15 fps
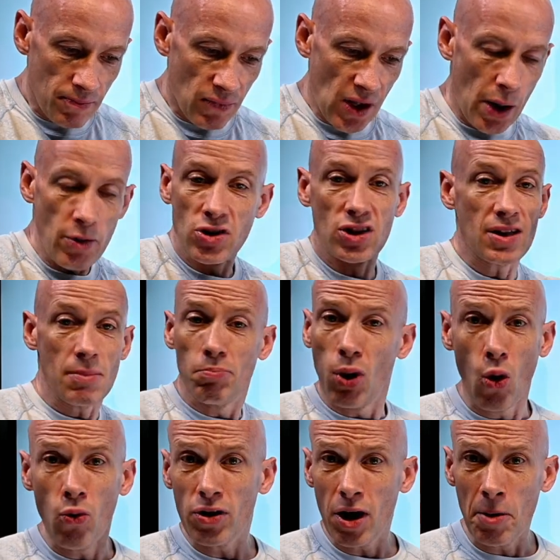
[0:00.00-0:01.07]
I would just
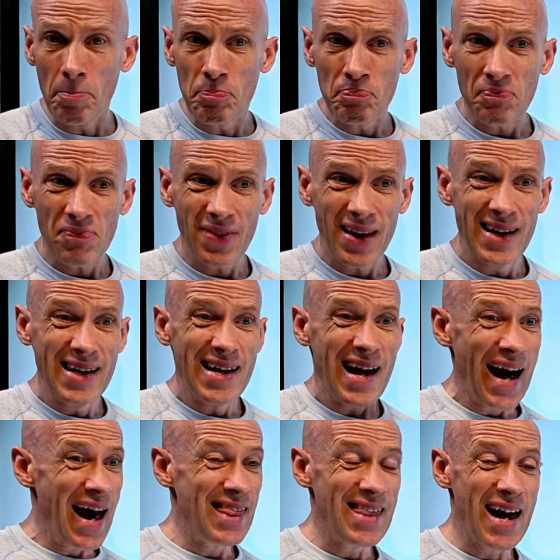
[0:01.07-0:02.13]
import them
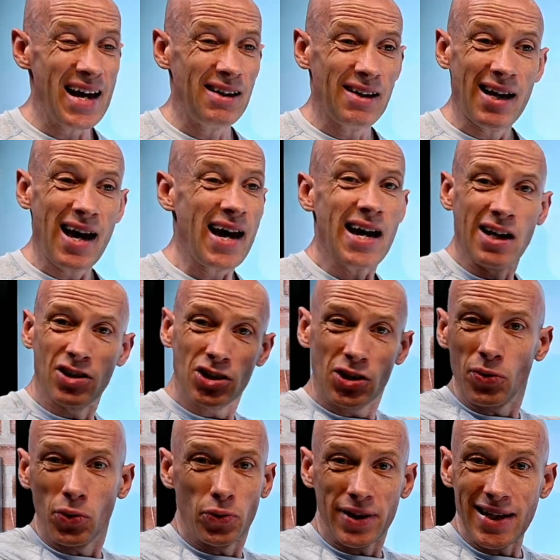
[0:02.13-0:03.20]
and then, hey, I just do
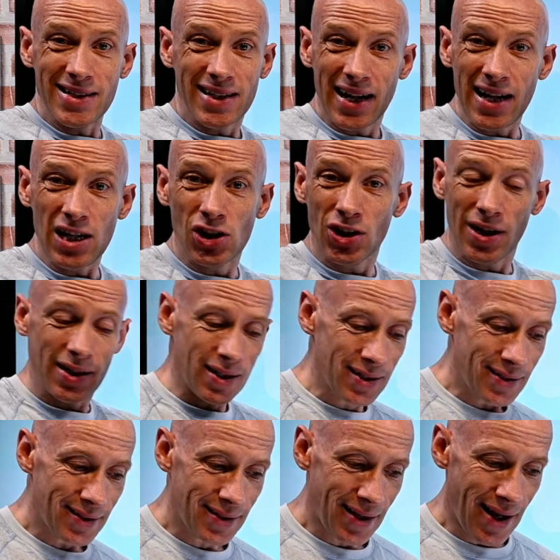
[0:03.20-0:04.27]
an authentication
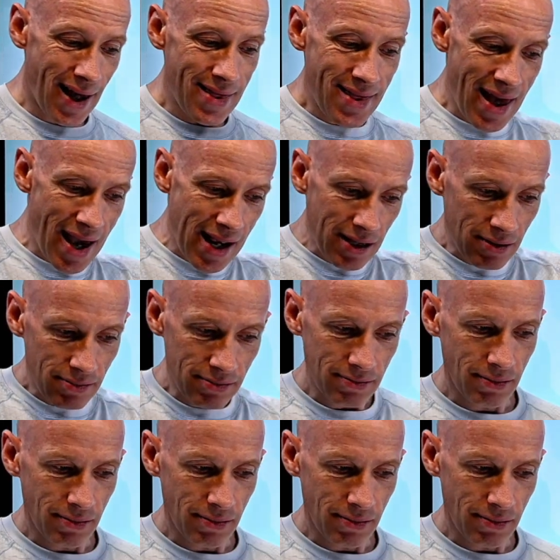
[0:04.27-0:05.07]
and then